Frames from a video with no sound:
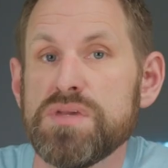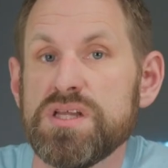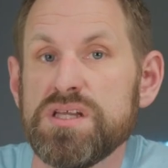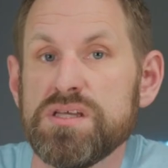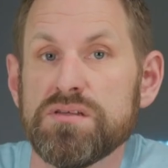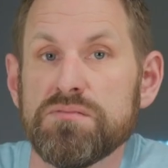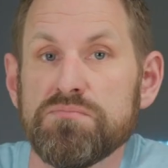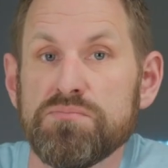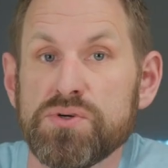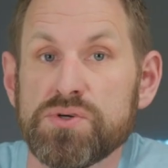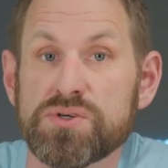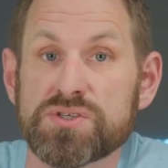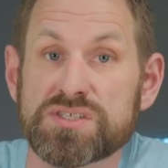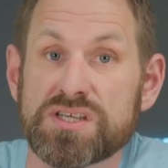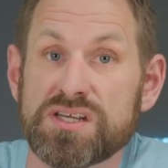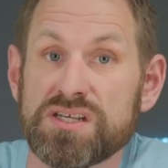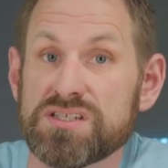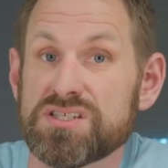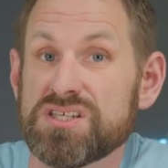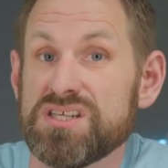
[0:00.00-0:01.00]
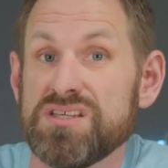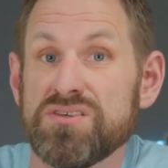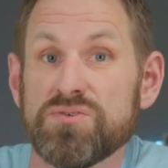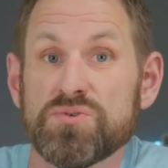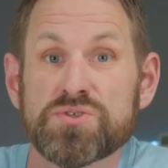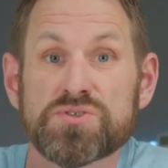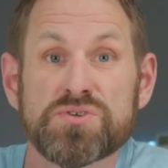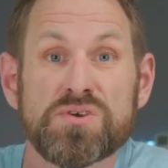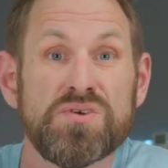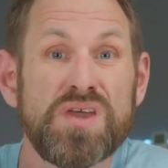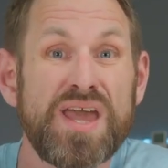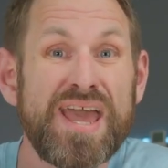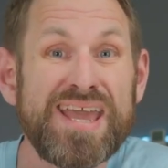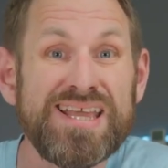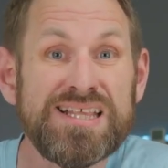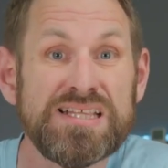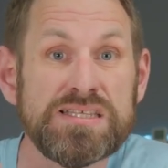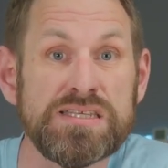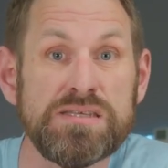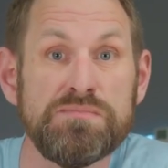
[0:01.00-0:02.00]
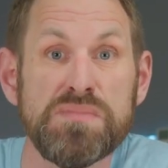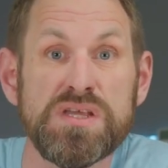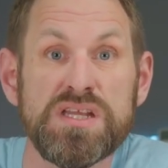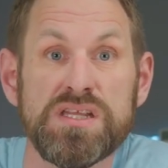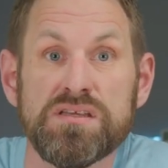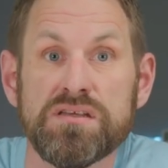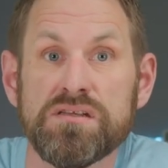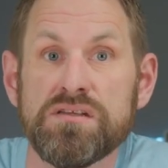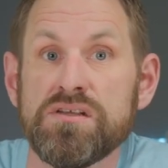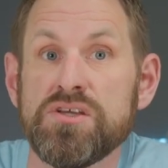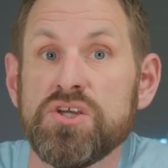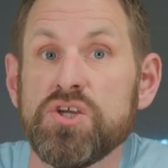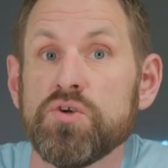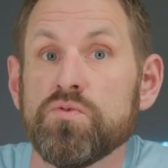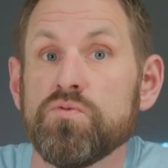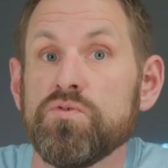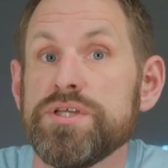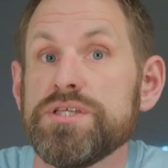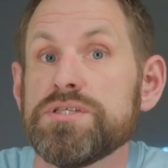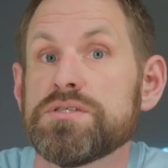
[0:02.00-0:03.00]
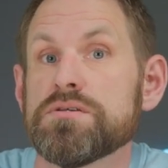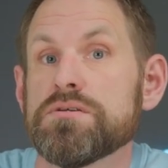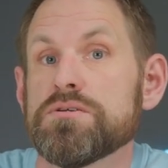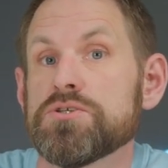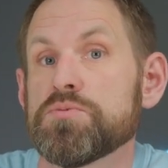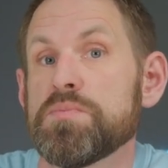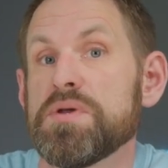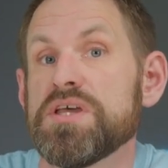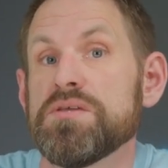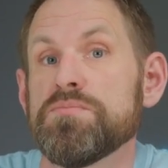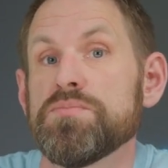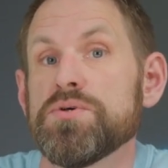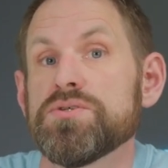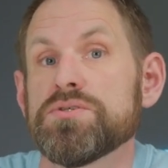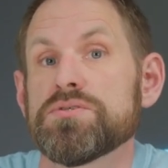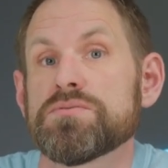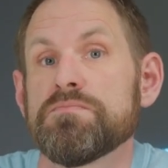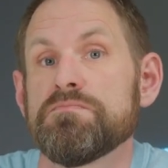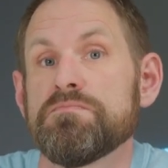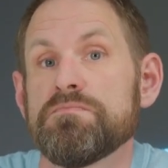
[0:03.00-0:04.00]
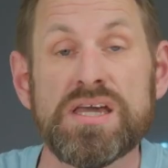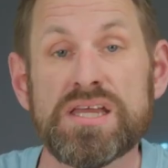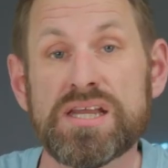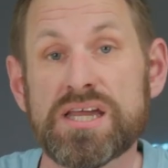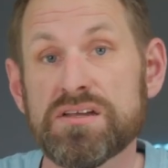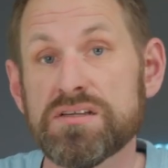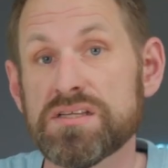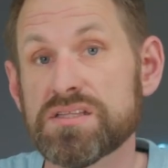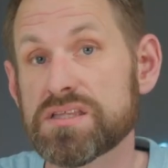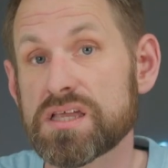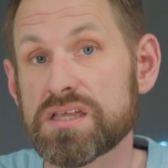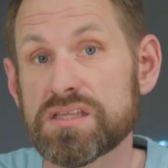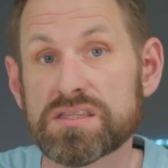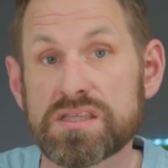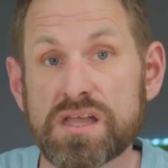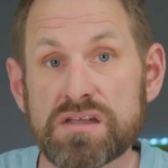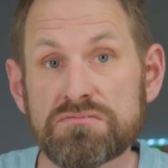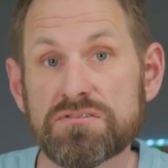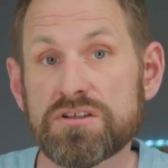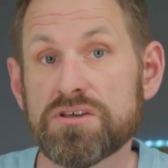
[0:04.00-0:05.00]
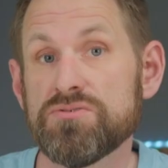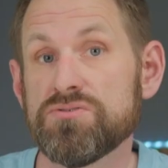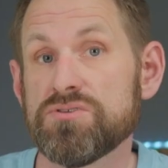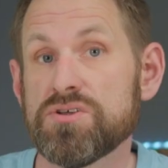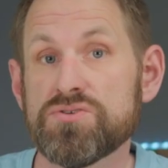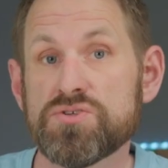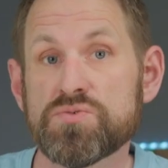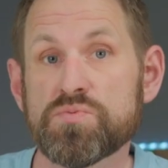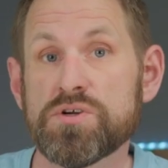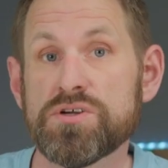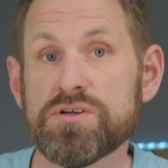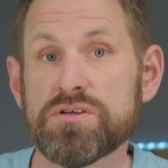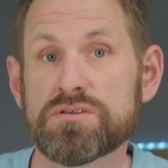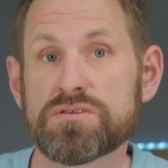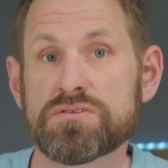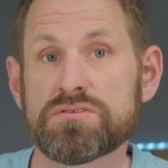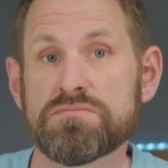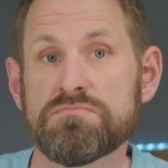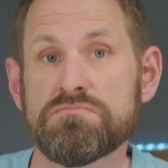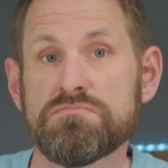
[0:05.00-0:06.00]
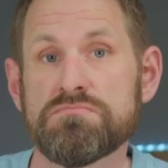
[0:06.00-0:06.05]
million books and actually also 80 million research papers. And how did they download those works?